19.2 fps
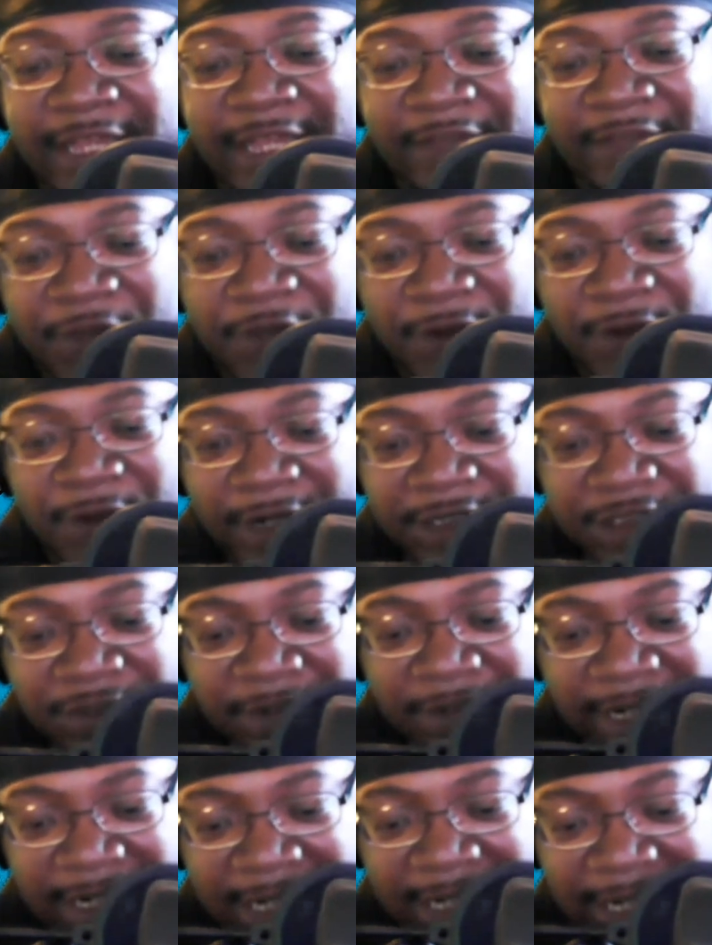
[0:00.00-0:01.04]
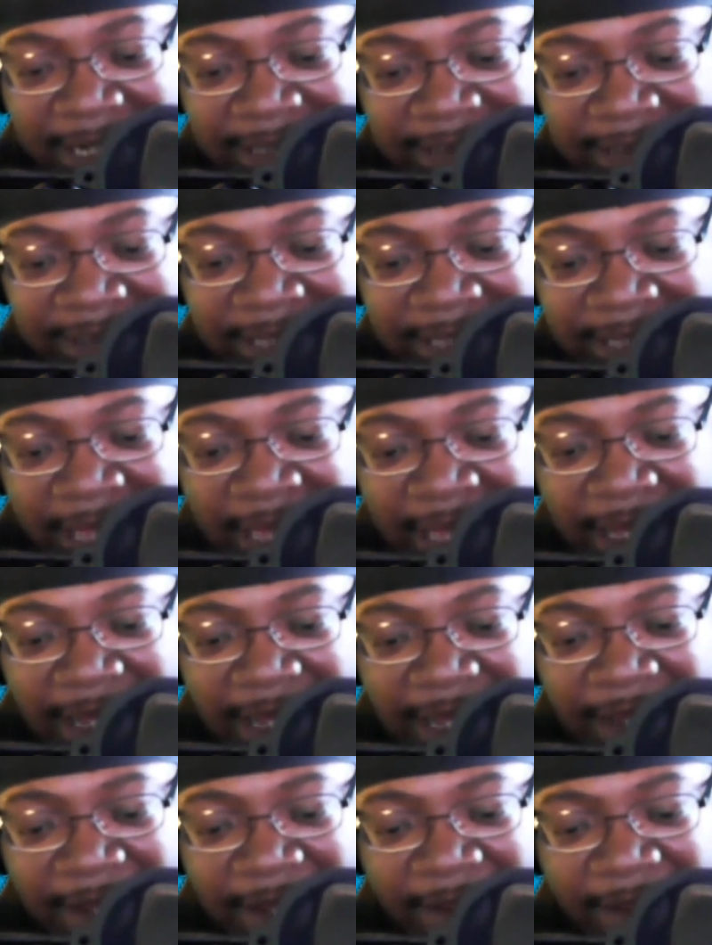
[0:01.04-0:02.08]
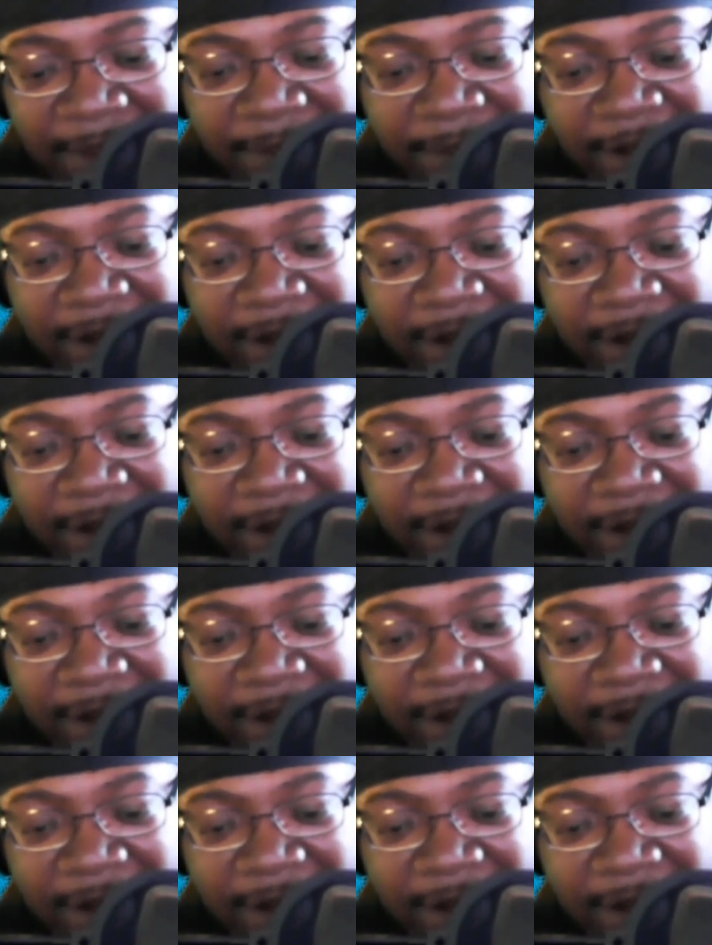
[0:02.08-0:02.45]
If you are joining us on